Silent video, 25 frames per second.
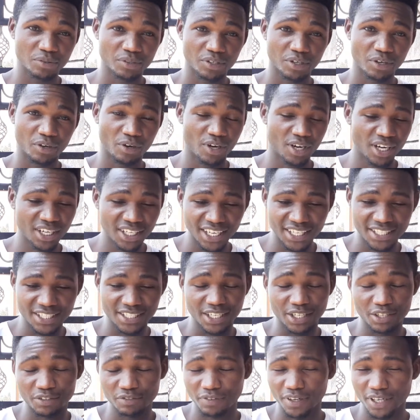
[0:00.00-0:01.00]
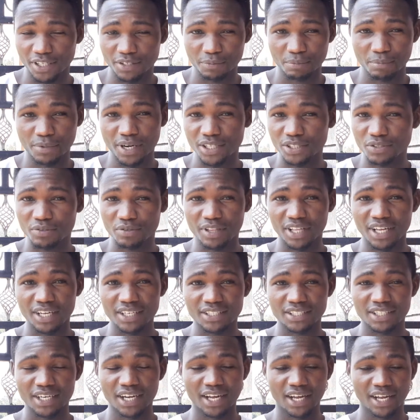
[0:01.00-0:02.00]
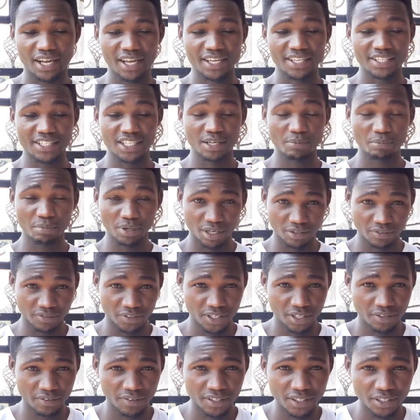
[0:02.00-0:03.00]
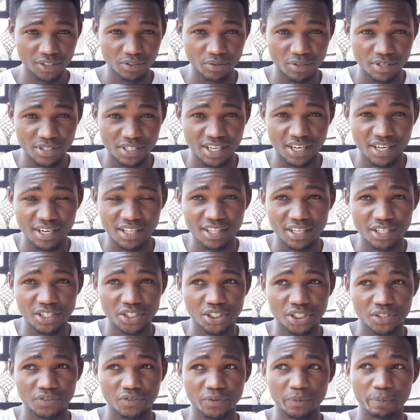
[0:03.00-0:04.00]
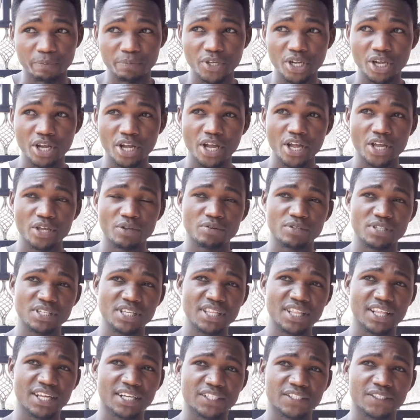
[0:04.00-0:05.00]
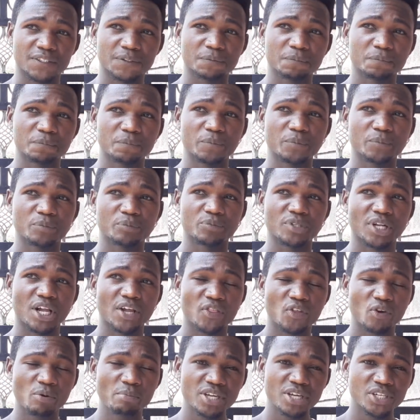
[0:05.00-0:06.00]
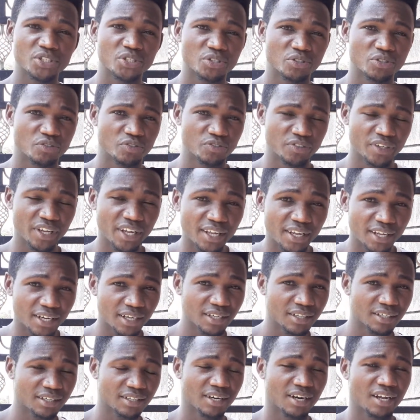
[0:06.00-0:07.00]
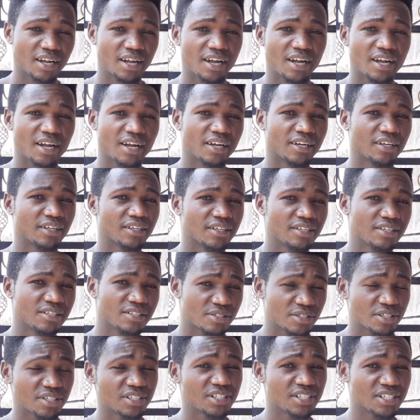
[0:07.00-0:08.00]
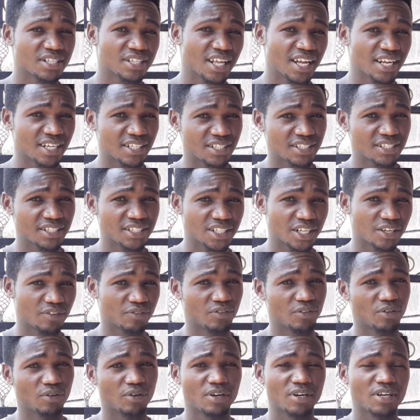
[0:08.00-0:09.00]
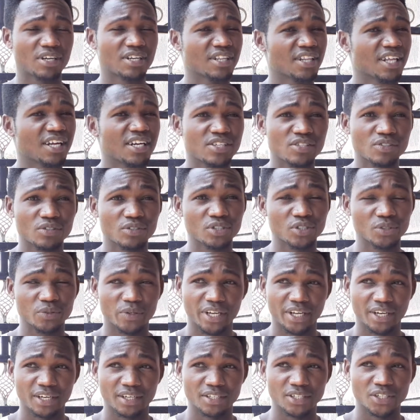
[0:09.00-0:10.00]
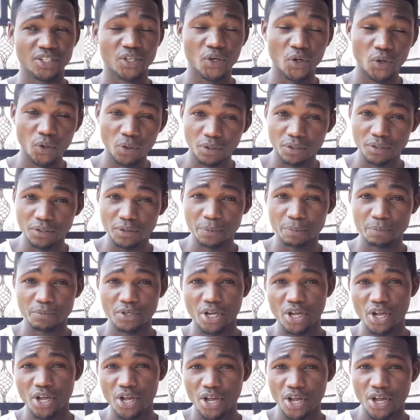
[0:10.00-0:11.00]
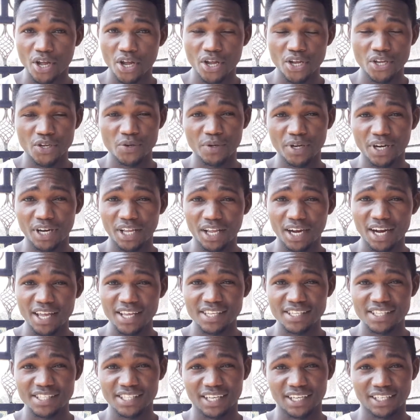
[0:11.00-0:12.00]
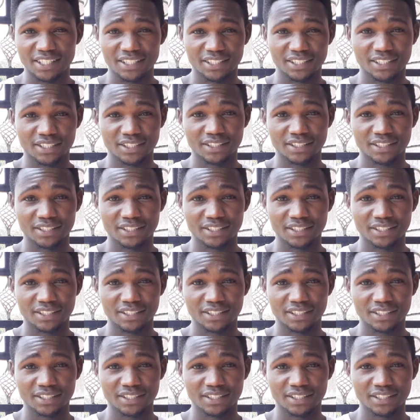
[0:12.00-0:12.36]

or let us refer back to that example I've given concerning the interview. You see that the moment you fail in that interview or in that sort you had gone, you realize that